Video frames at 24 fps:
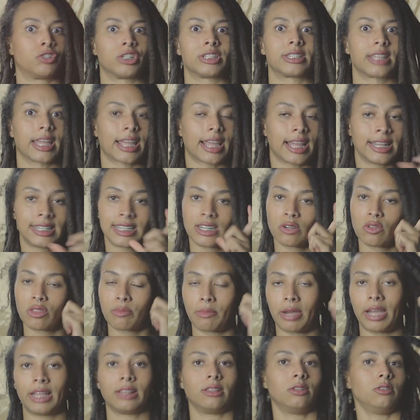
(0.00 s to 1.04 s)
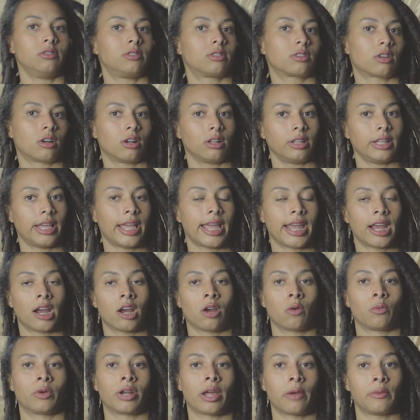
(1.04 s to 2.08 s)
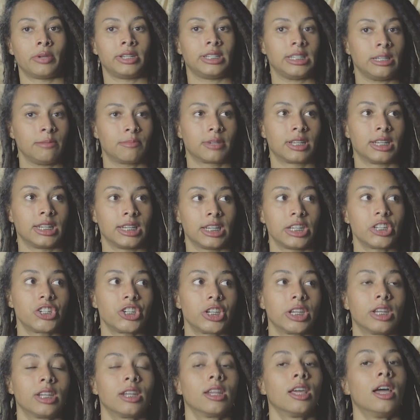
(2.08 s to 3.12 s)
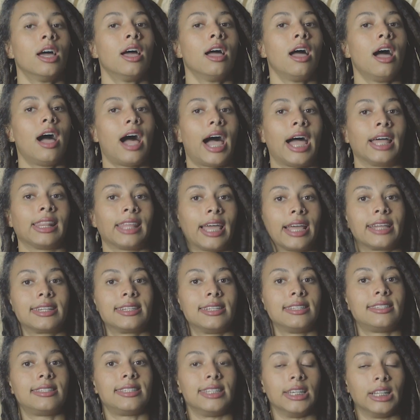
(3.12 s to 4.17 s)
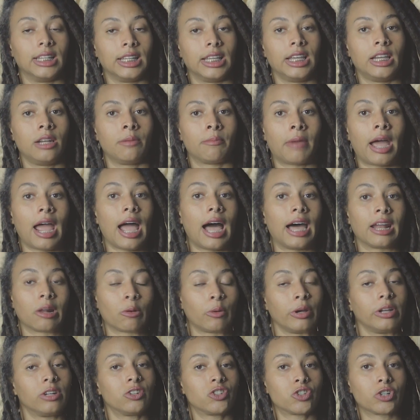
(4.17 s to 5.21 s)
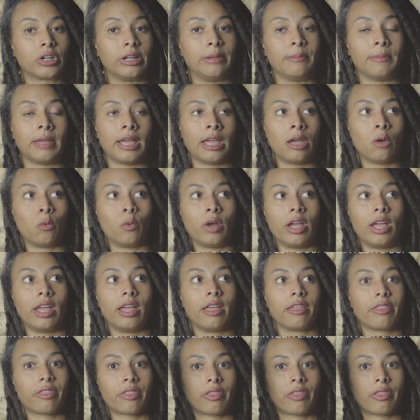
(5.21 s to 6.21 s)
just like I did with my loose curly hair when I would deep condition, I like to seal in my hot oil treatment with